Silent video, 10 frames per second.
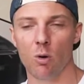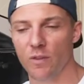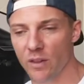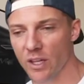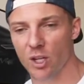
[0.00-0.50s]

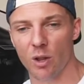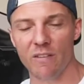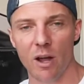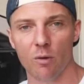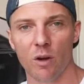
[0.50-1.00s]
feeling, they've
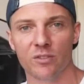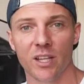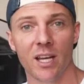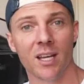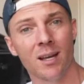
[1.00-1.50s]
had a rough
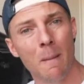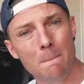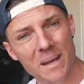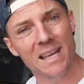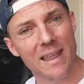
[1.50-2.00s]
day,
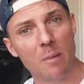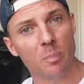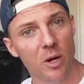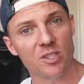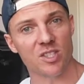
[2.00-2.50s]
be that
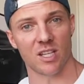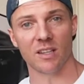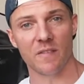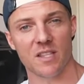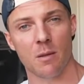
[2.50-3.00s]
person that
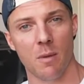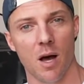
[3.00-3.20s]
lifts them